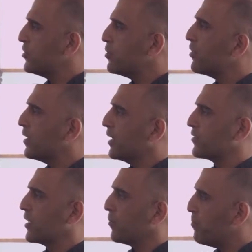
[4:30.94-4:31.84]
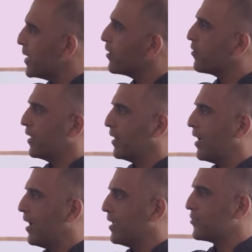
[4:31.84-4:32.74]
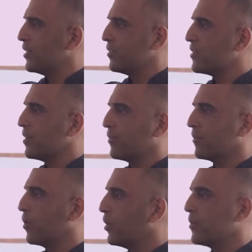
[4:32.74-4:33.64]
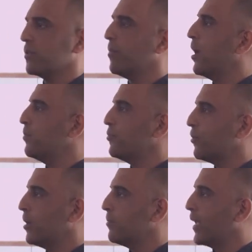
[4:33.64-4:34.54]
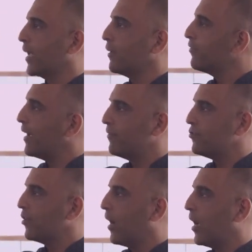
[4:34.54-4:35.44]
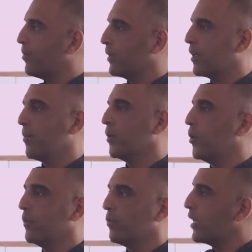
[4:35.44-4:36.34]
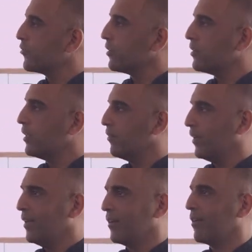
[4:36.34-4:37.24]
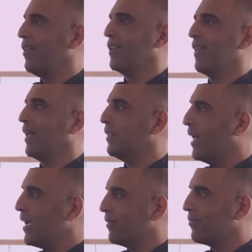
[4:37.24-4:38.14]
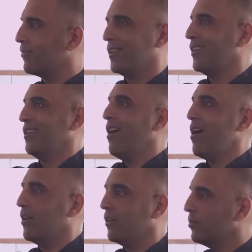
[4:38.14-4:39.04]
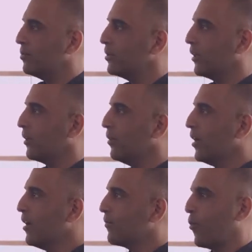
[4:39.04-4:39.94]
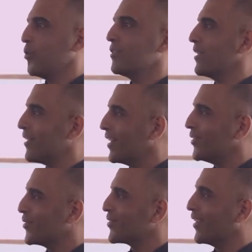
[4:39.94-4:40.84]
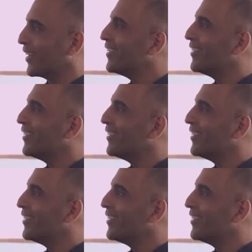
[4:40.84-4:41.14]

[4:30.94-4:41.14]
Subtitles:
do things that are bigger than us, instead of going to some humdrum 9-to-5 job and coming home and watching TV and calling that life. Like, yawn, who, you know, of course that's not interesting.